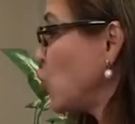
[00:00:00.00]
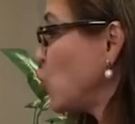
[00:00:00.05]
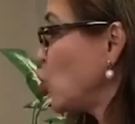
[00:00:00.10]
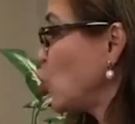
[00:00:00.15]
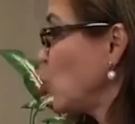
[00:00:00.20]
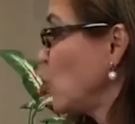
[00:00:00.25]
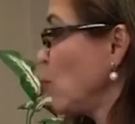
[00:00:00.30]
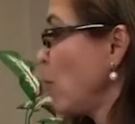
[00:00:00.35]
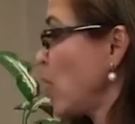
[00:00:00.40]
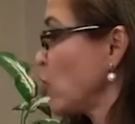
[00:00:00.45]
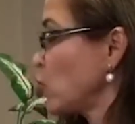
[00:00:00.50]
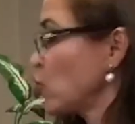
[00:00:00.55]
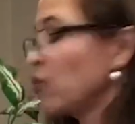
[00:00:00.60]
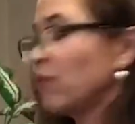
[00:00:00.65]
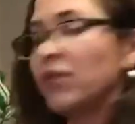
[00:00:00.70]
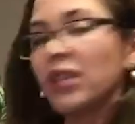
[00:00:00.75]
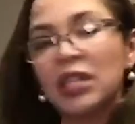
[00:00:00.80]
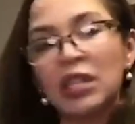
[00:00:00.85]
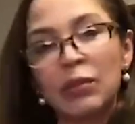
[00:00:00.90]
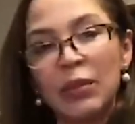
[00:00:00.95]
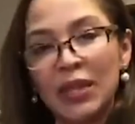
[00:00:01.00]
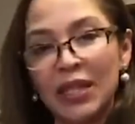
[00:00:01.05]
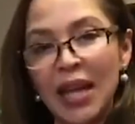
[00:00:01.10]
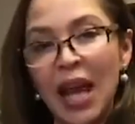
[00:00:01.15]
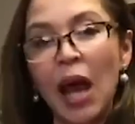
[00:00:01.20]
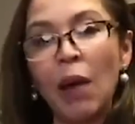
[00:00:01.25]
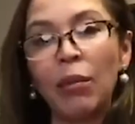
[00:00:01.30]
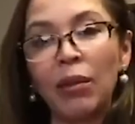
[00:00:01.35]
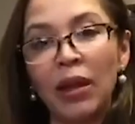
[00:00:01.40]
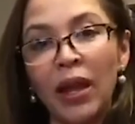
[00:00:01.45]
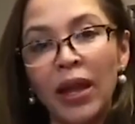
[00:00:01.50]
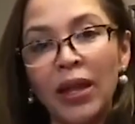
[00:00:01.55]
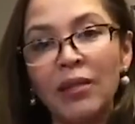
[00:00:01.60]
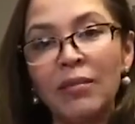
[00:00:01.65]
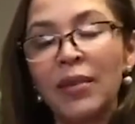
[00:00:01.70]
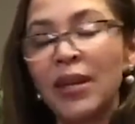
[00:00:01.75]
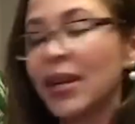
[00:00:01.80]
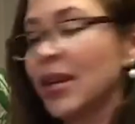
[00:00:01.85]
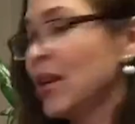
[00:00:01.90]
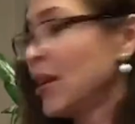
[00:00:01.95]
too much of this metabolite
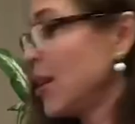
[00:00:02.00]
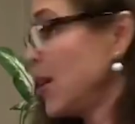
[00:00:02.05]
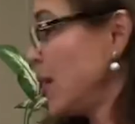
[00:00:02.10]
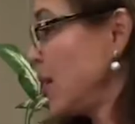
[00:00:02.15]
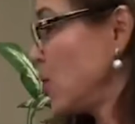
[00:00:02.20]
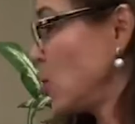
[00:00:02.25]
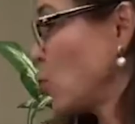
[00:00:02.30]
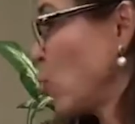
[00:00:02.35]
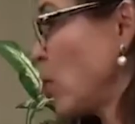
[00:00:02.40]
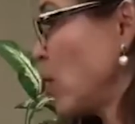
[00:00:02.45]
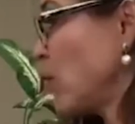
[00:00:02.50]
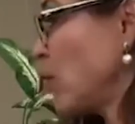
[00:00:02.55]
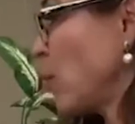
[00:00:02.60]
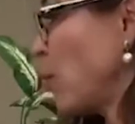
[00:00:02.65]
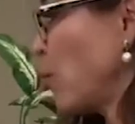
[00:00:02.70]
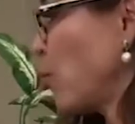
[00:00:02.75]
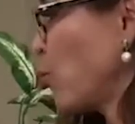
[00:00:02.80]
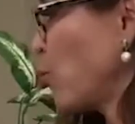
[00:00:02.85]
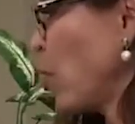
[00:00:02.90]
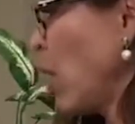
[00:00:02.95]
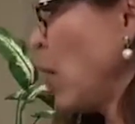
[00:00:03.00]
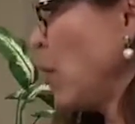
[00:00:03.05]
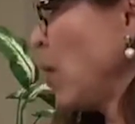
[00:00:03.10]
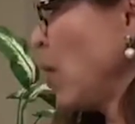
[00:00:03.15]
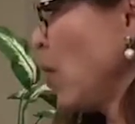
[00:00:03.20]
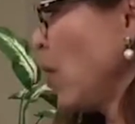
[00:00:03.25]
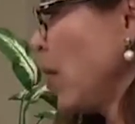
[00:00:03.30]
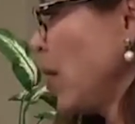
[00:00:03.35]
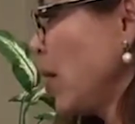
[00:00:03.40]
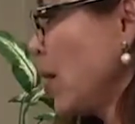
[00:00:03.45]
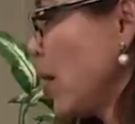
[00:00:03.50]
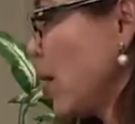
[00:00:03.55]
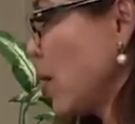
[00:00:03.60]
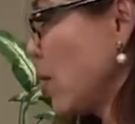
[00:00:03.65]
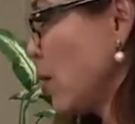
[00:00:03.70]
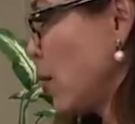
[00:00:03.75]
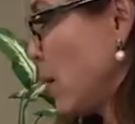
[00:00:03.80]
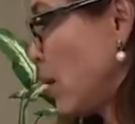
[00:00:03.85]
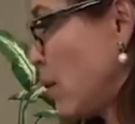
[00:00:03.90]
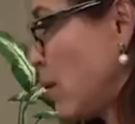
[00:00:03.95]
is one of the primary
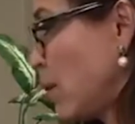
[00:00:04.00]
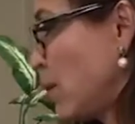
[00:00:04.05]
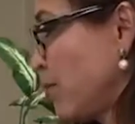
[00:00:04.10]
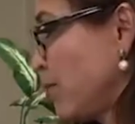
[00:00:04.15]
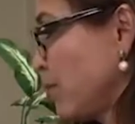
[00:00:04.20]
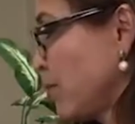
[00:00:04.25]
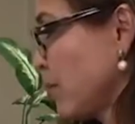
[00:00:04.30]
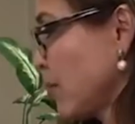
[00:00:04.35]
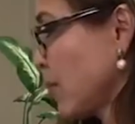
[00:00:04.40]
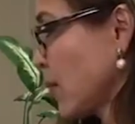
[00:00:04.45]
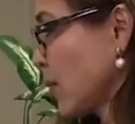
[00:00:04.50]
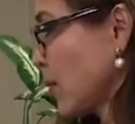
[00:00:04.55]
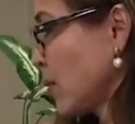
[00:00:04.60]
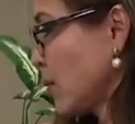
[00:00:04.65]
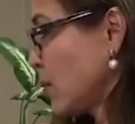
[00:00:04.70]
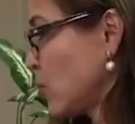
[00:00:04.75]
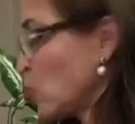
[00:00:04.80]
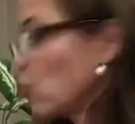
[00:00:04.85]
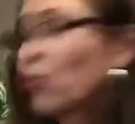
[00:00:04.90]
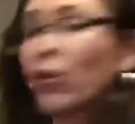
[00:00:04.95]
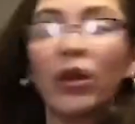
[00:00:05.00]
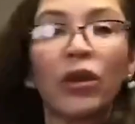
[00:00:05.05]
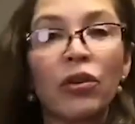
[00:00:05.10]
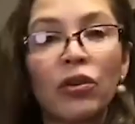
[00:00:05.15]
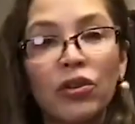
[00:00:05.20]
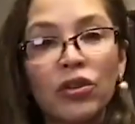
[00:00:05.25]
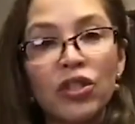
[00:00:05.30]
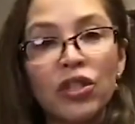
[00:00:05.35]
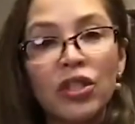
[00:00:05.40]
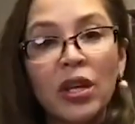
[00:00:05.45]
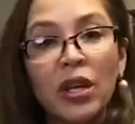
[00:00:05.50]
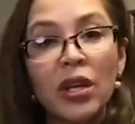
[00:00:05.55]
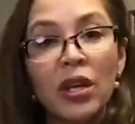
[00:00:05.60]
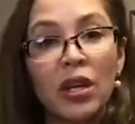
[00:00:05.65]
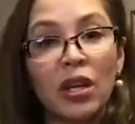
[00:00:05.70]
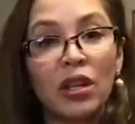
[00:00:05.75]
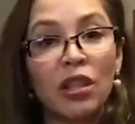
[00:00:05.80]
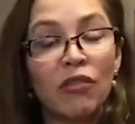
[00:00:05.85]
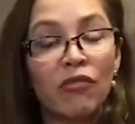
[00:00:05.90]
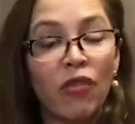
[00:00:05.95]
triggers
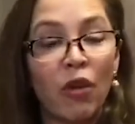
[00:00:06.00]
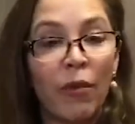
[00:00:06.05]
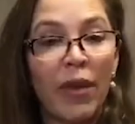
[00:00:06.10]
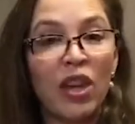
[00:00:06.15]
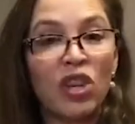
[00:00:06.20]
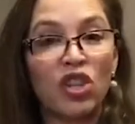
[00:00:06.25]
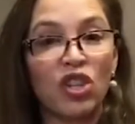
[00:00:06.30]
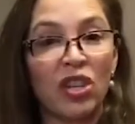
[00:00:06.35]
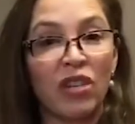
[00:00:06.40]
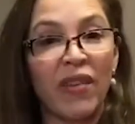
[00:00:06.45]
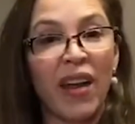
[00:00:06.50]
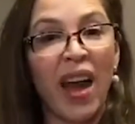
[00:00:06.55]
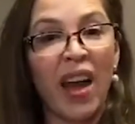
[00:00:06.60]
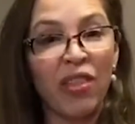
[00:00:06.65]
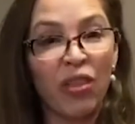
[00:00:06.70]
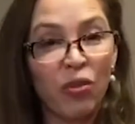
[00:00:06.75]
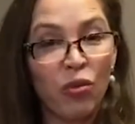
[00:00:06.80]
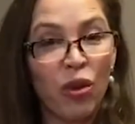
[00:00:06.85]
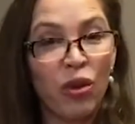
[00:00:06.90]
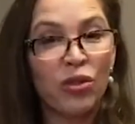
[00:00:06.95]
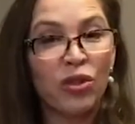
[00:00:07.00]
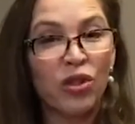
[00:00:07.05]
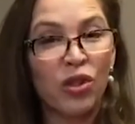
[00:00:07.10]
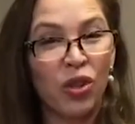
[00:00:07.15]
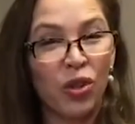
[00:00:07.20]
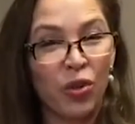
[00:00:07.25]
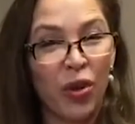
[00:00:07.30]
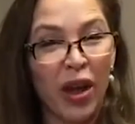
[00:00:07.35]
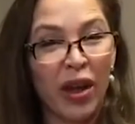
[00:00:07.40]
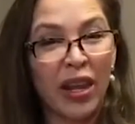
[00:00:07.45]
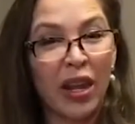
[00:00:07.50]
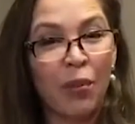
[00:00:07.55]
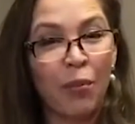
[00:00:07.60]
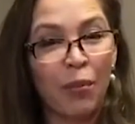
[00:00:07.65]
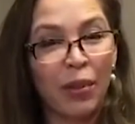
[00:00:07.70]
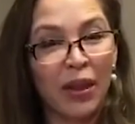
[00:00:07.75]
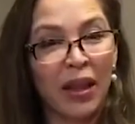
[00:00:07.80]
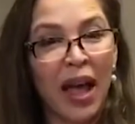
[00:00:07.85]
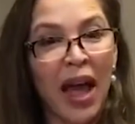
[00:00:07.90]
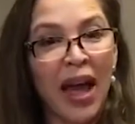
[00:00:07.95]
in the formation of atherosclerotic
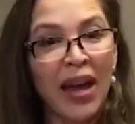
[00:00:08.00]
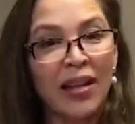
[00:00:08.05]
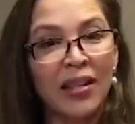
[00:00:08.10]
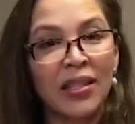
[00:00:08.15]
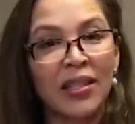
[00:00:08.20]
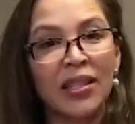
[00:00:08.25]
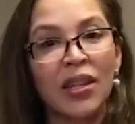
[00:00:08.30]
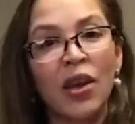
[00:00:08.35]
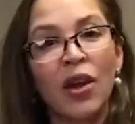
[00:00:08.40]
plaques,